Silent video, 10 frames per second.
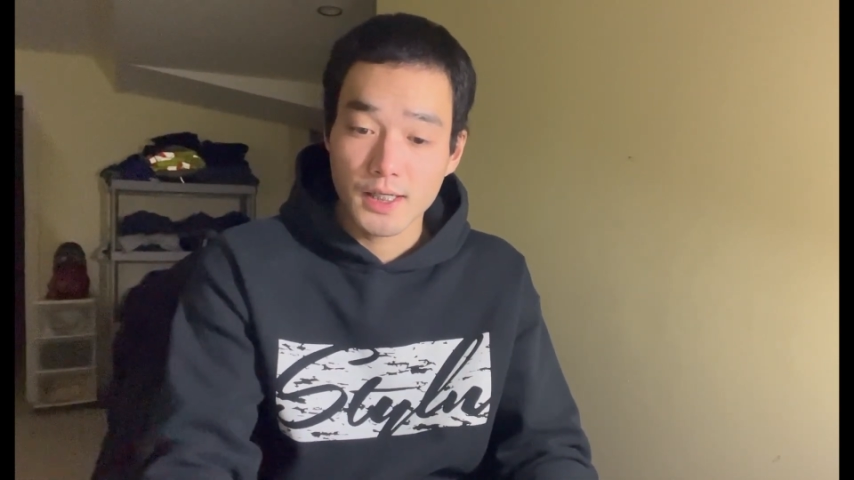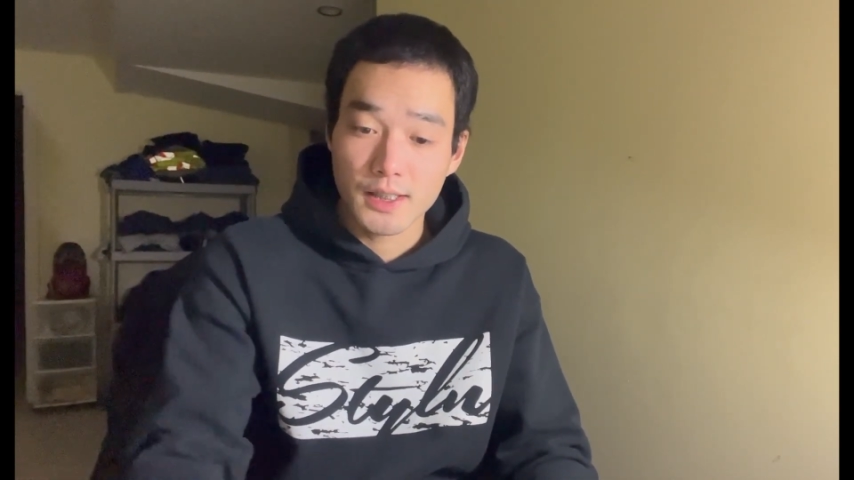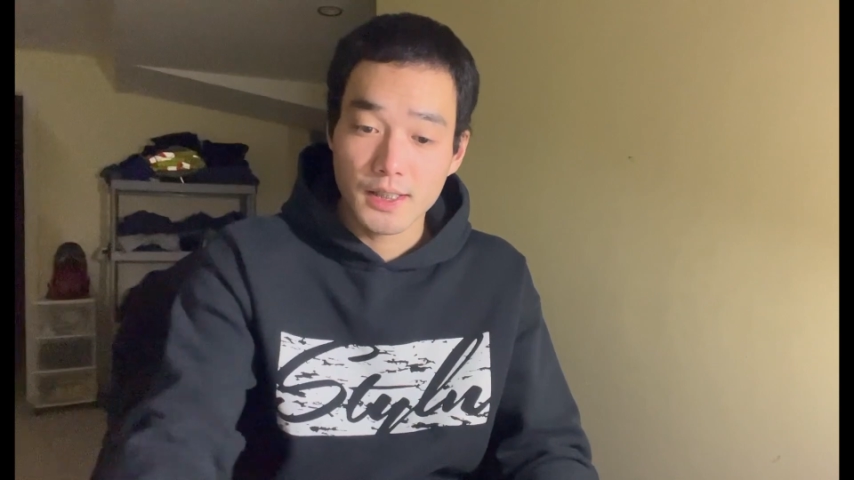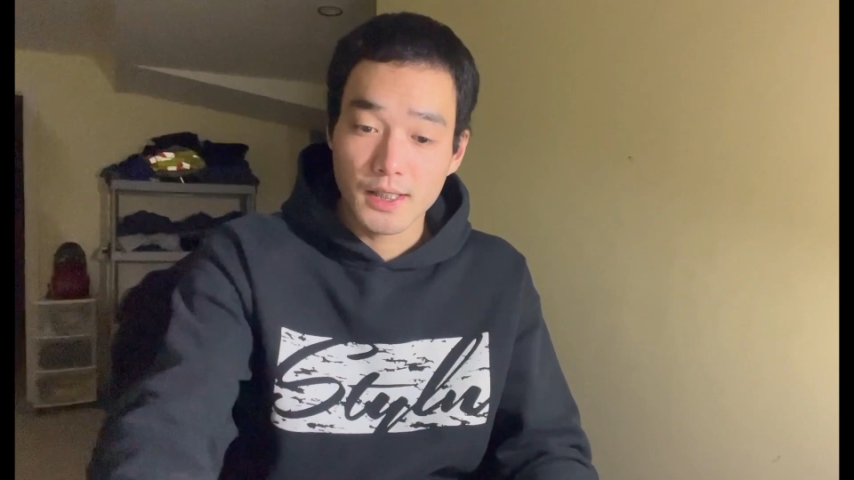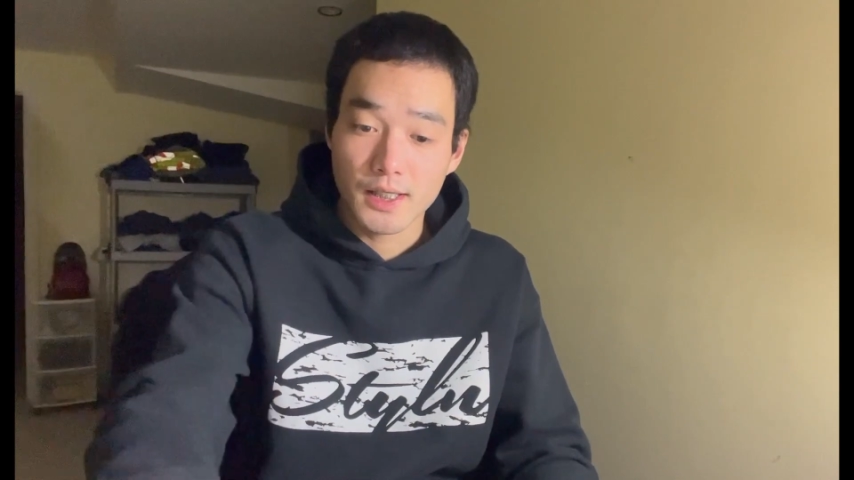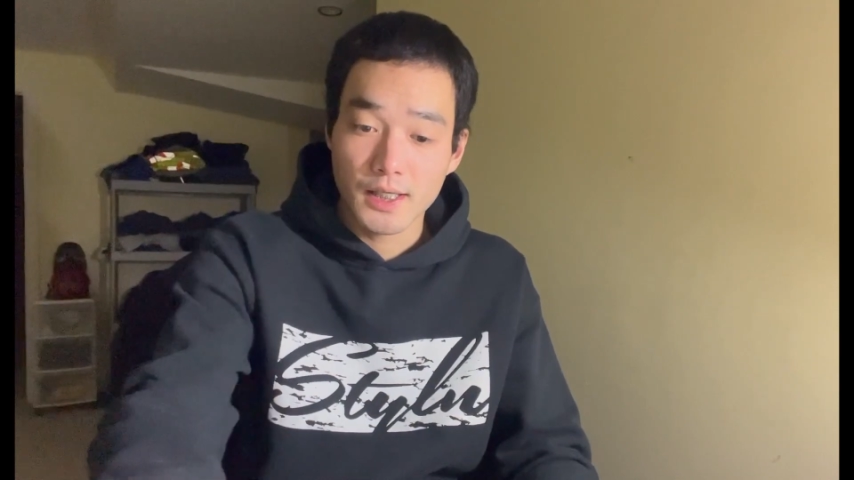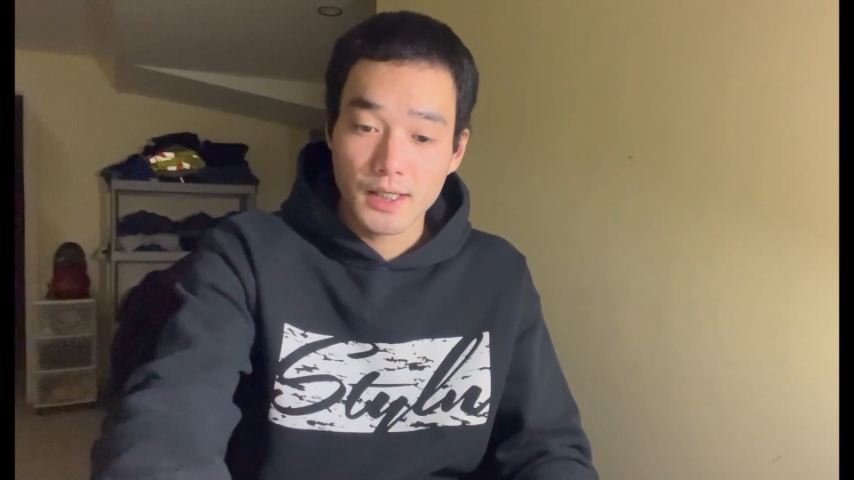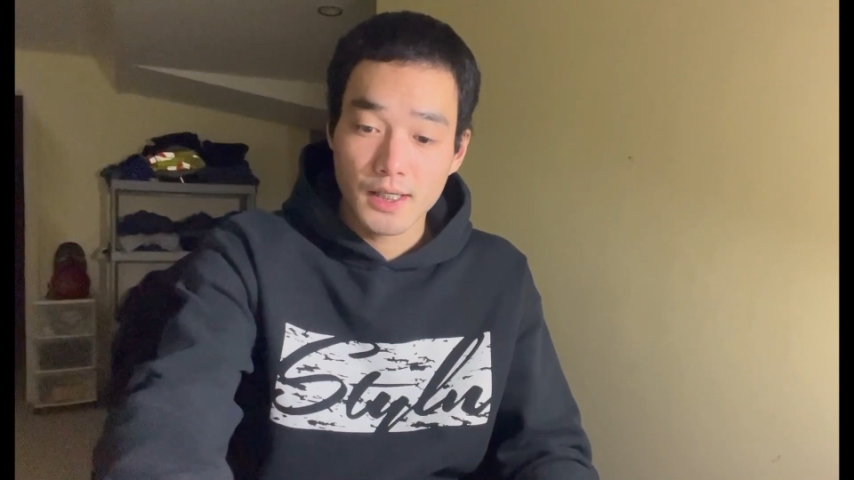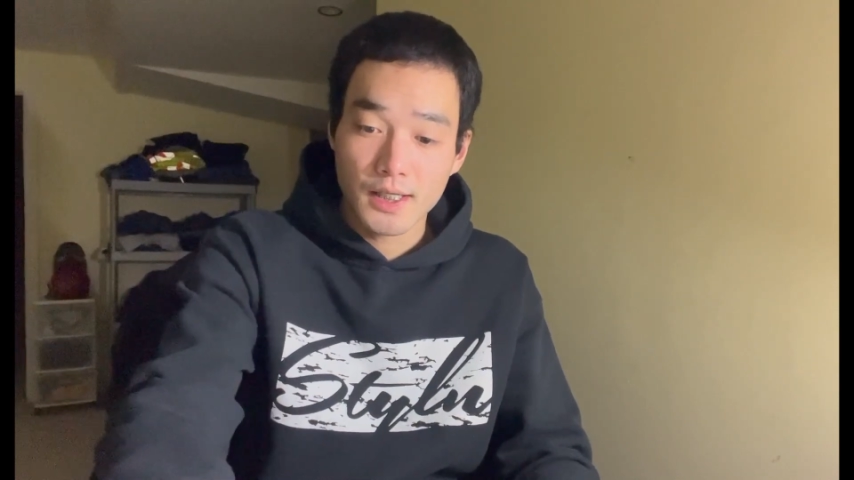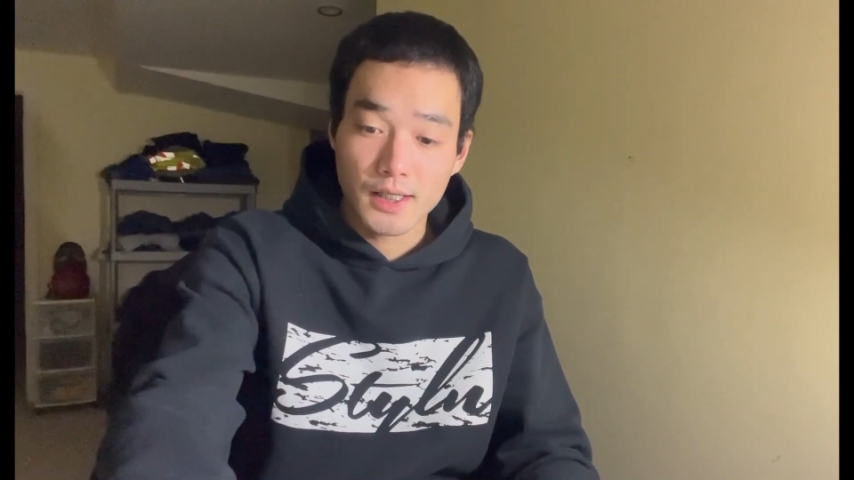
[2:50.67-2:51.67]
the
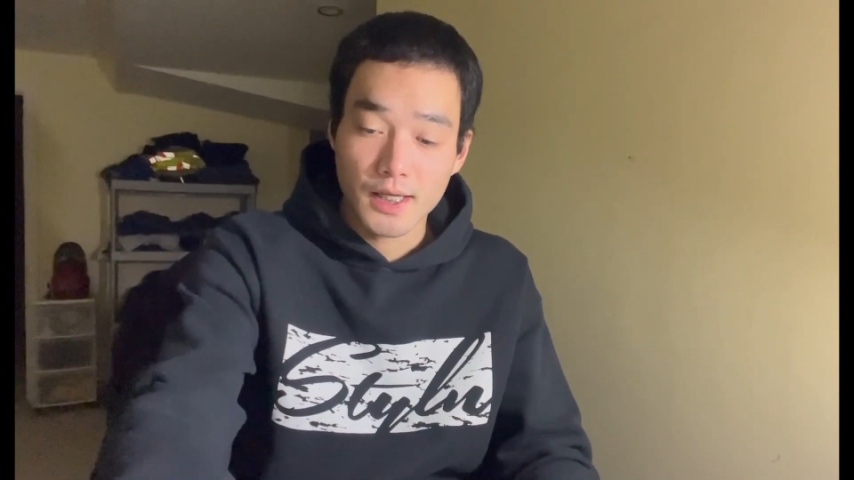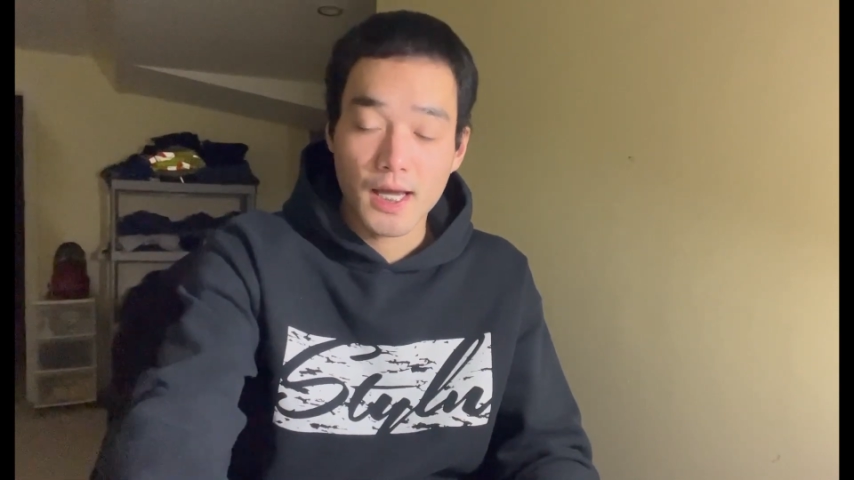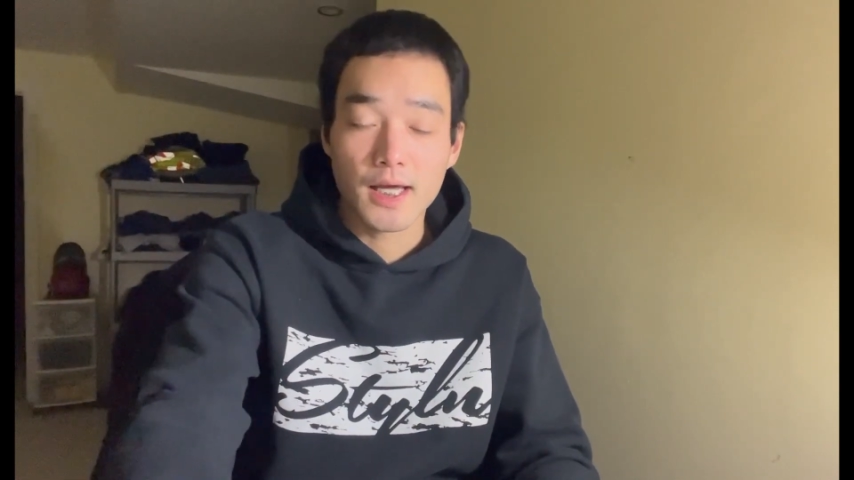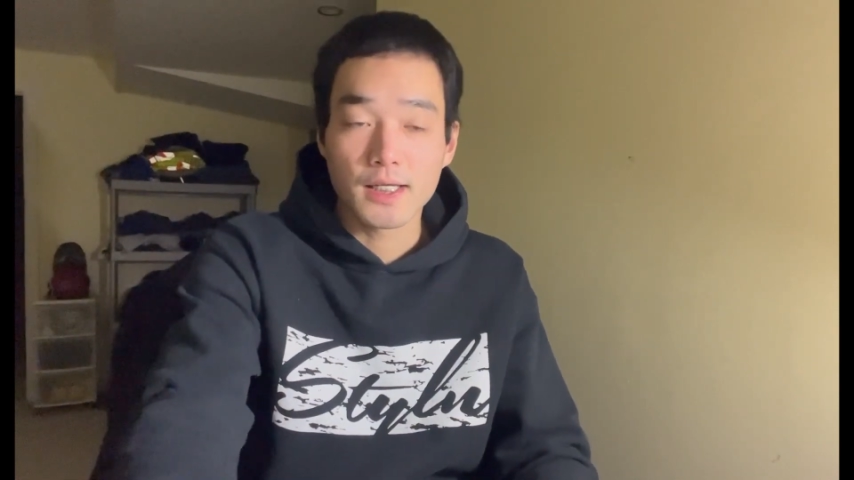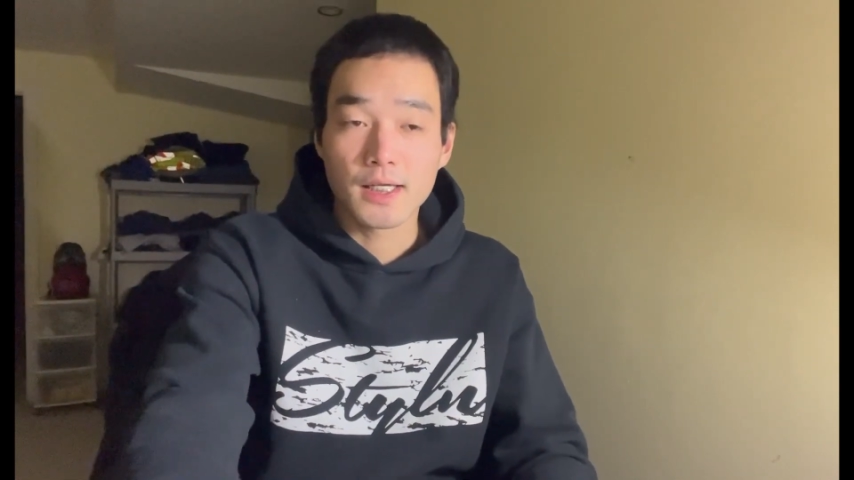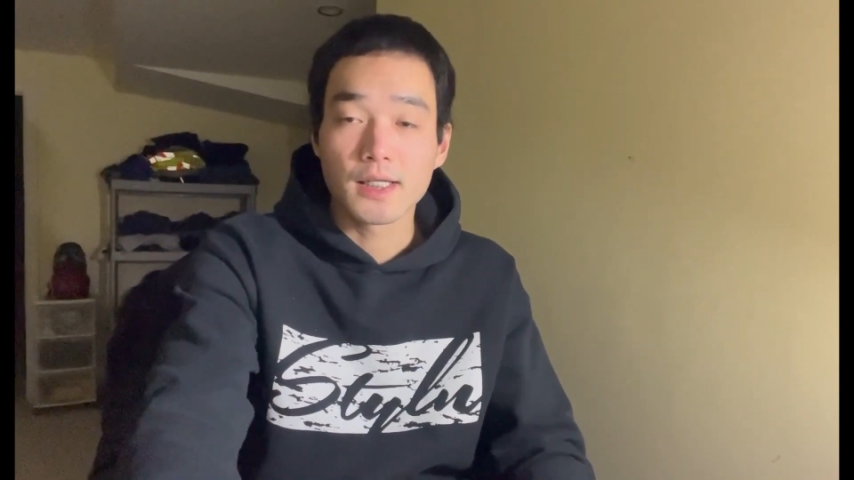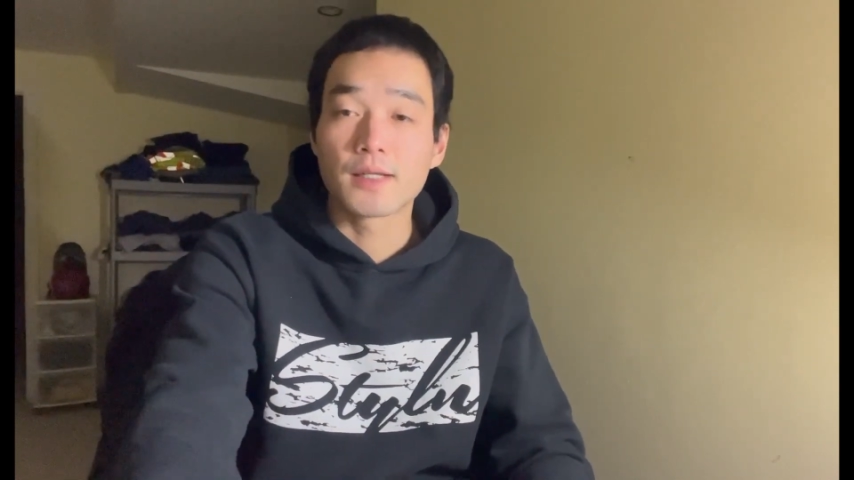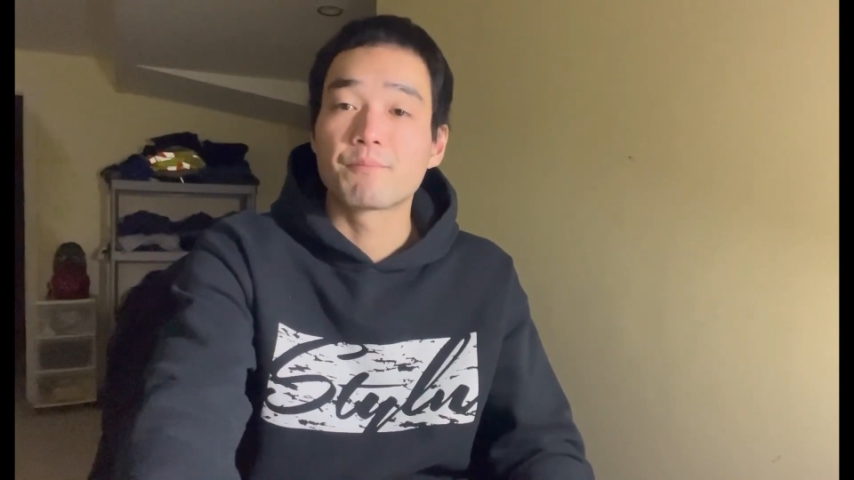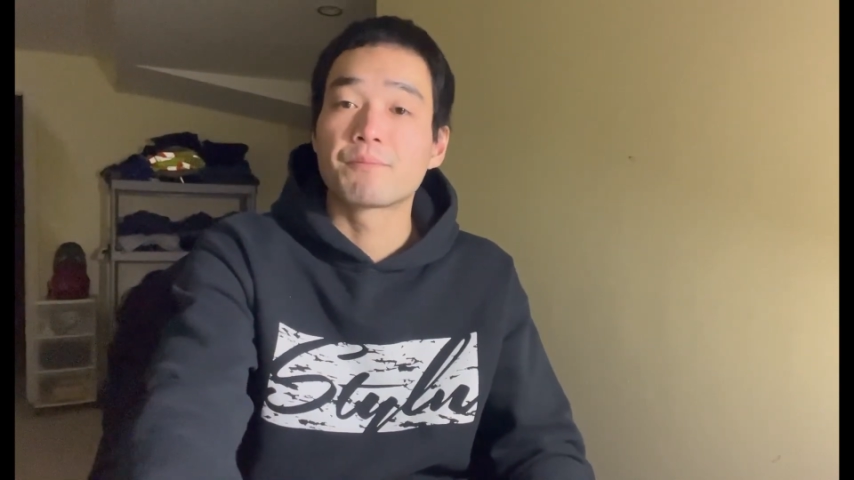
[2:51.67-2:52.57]
Canon